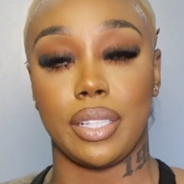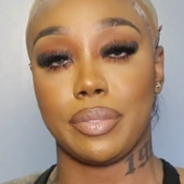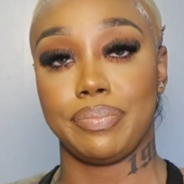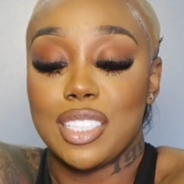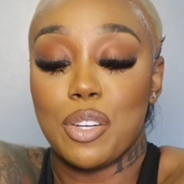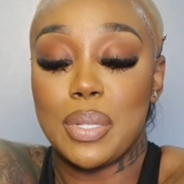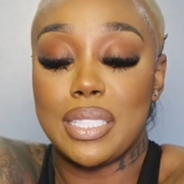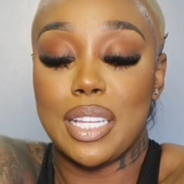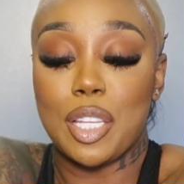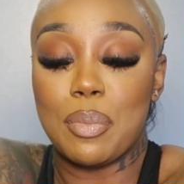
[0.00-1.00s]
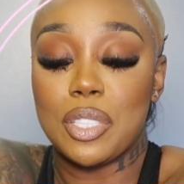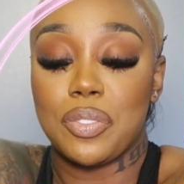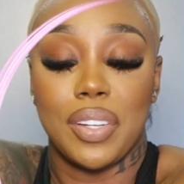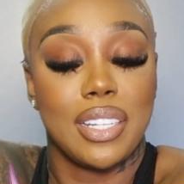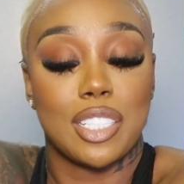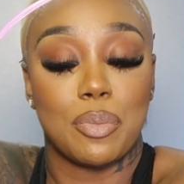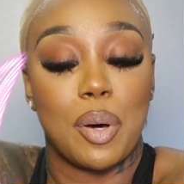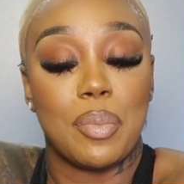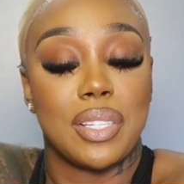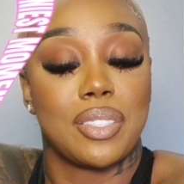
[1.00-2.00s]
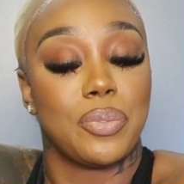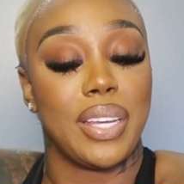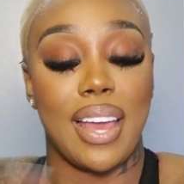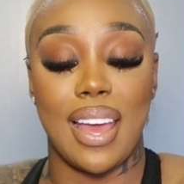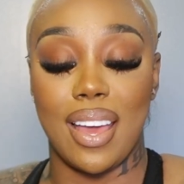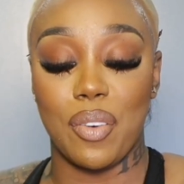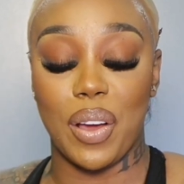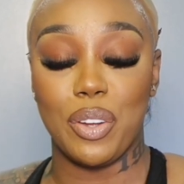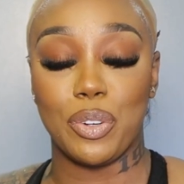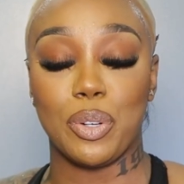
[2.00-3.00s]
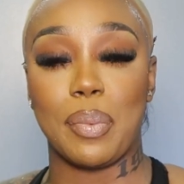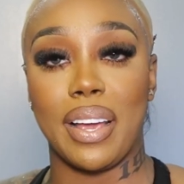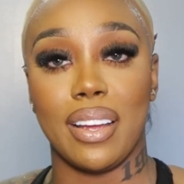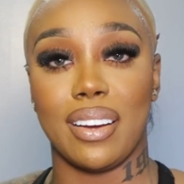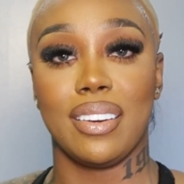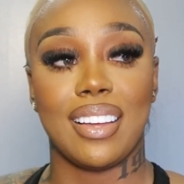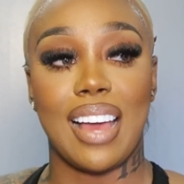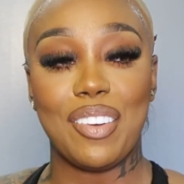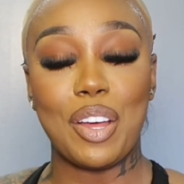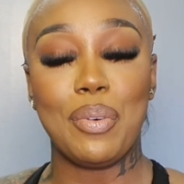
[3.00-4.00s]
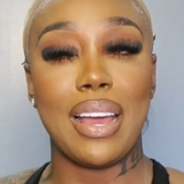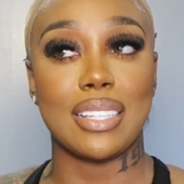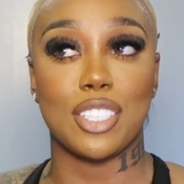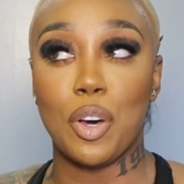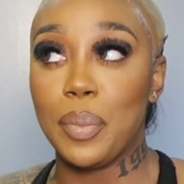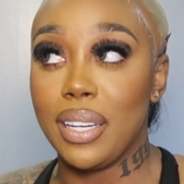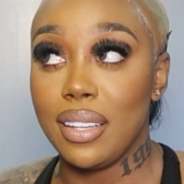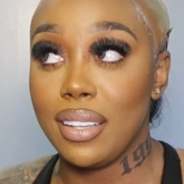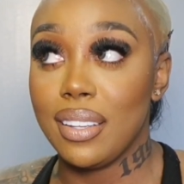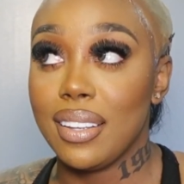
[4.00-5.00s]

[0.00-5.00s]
there. Someone said the most funniest moments we had while you were doing my hair. I thought we had so many.